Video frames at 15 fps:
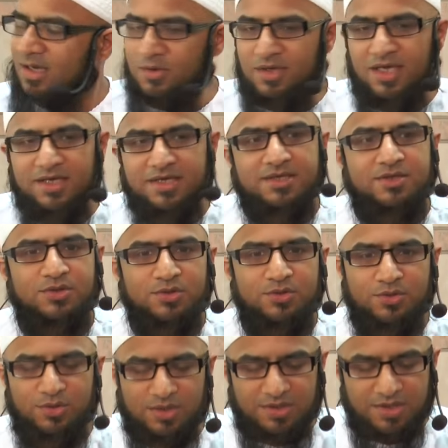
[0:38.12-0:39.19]
I would like
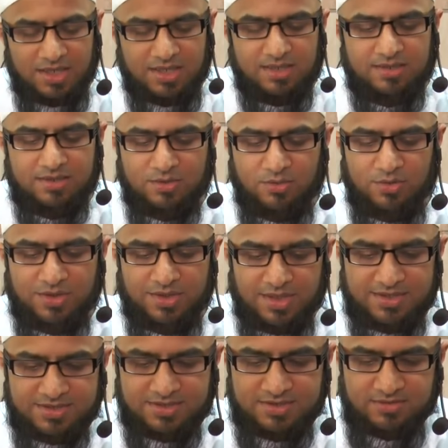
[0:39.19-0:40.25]
to thank the
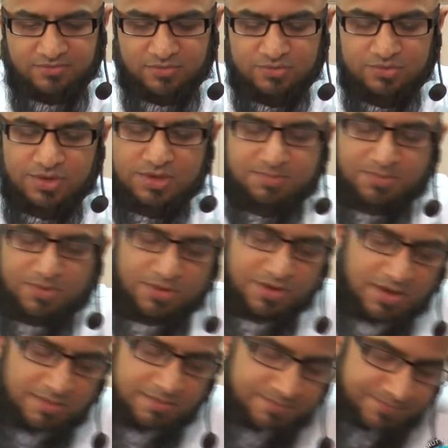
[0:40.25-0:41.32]
organizers for today's
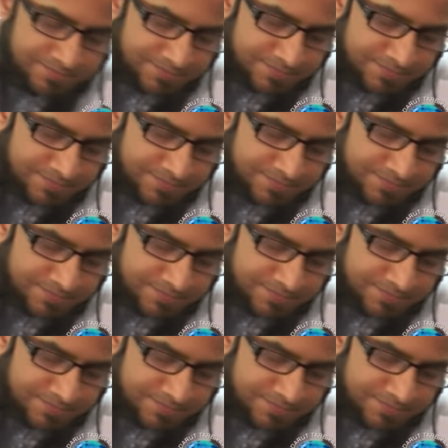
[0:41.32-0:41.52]
program,